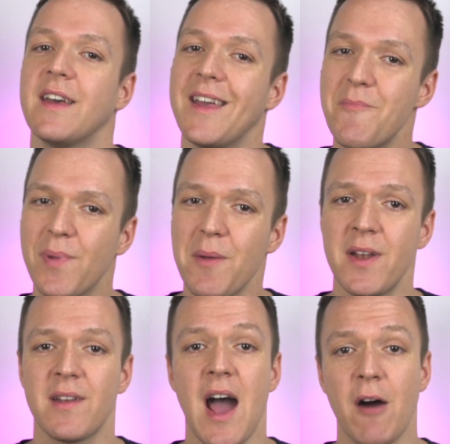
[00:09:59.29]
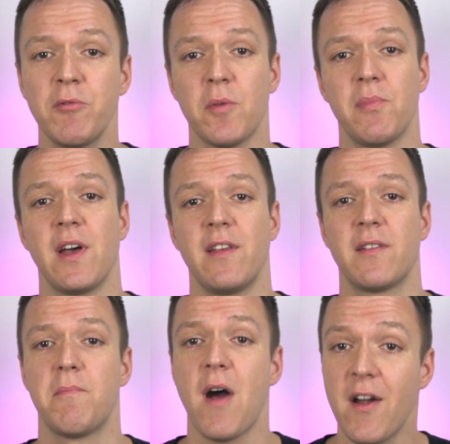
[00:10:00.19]
Implement autoplay
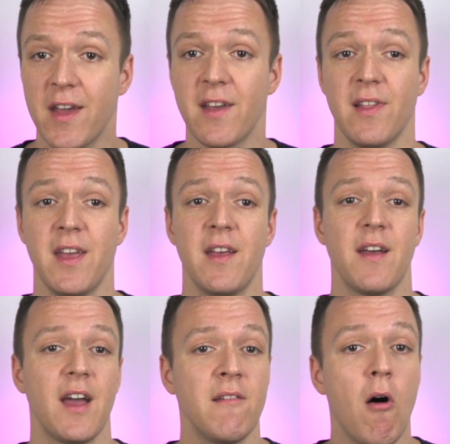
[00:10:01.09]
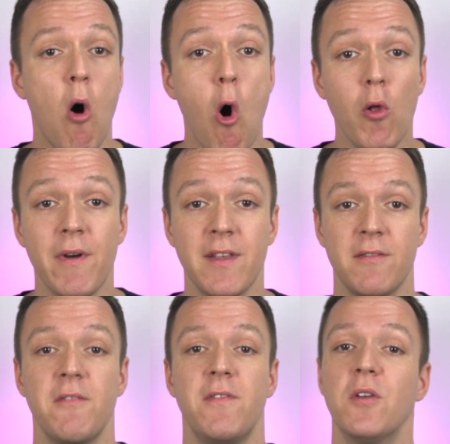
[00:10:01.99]
sparingly and always
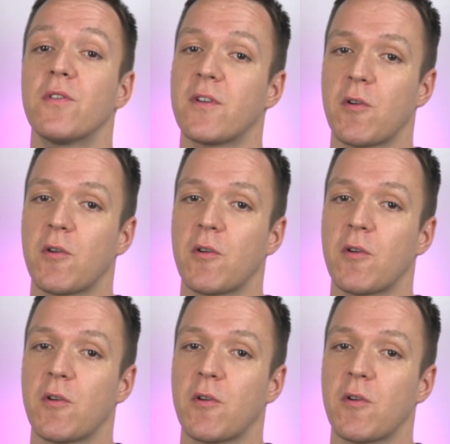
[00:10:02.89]
with user